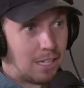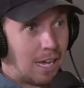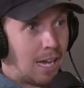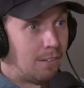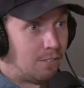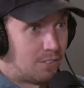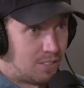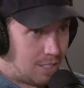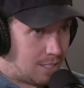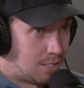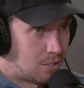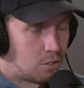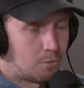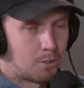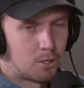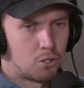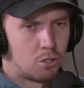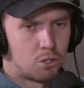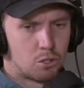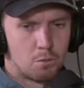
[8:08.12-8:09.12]
I've seen some. I
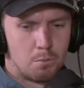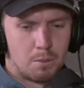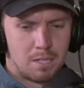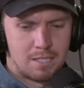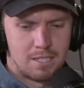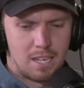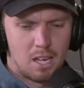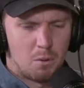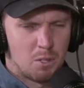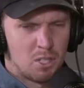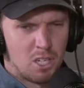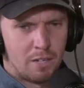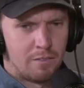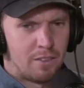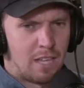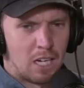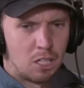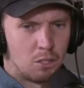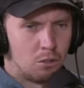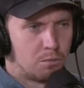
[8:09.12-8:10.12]
saw somebody say, "Oh, he's not even
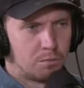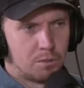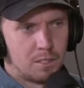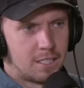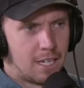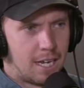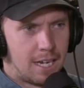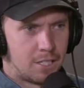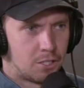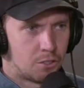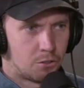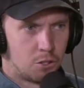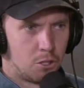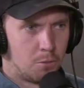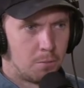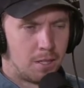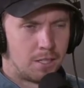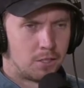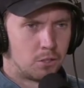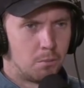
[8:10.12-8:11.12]
that good for his age
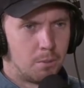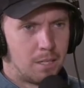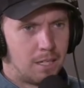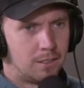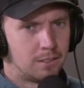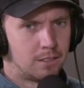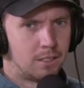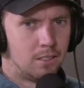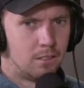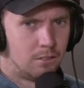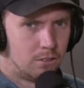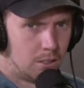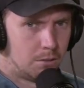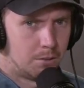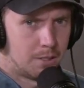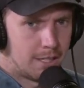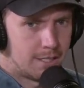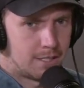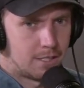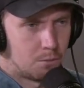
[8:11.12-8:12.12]
group," and then somebody else said, "Oh no,
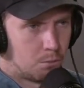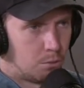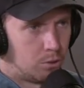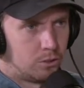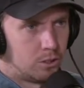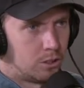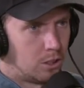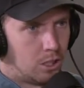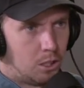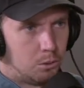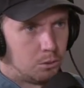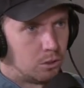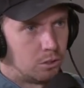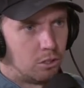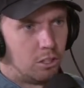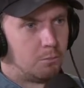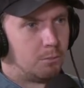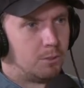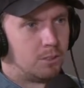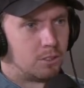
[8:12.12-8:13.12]
he is. He's won loads of
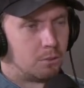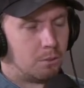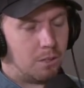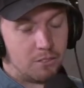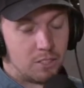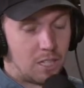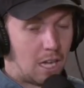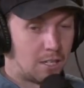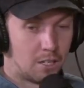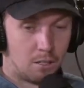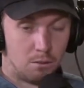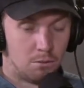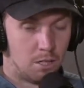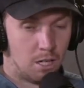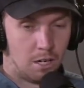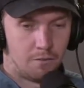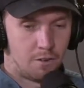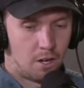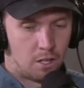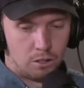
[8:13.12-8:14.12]
tournaments." So I don't
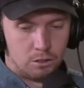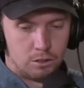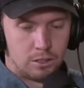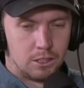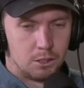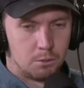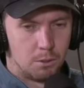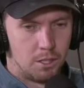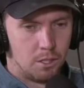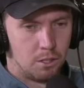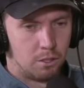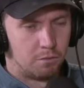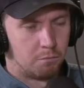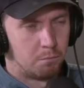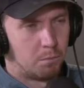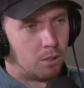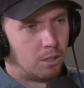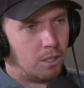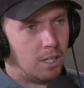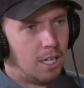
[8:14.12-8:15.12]
know. I've not looked into it enough,
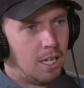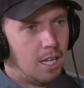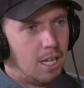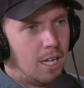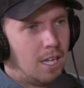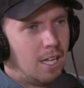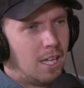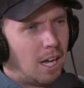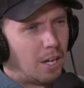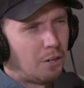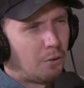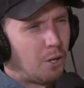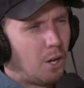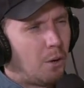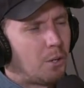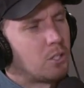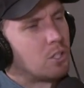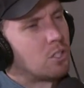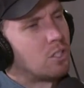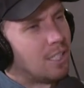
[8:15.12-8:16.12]
but I don't
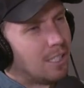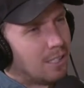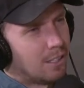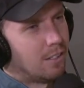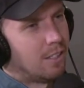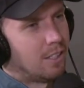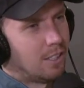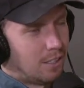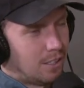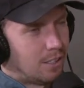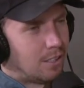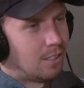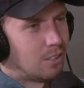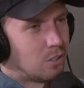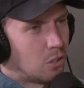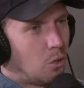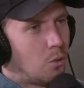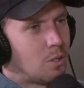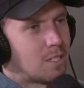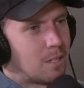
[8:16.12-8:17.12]
know. I just think there's
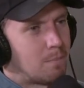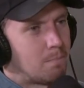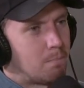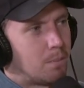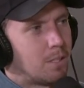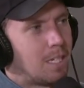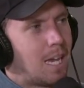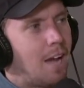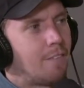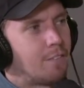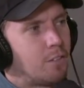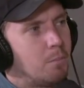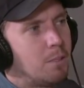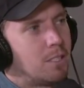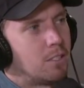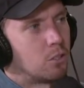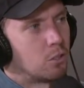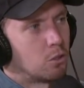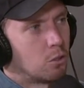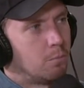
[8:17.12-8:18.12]
always you have to be
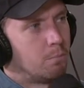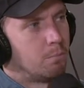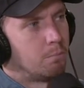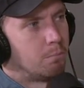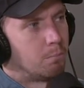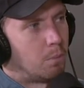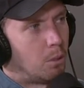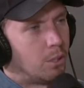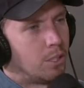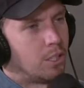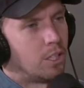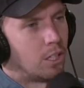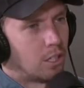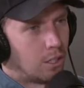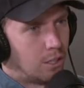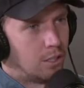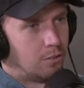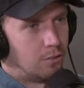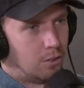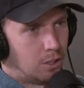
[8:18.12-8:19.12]
to some point
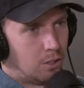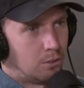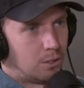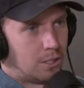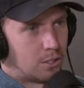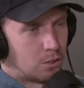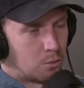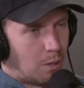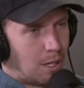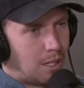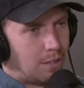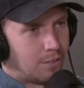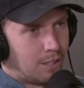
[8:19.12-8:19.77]
careful, don't you? He's 12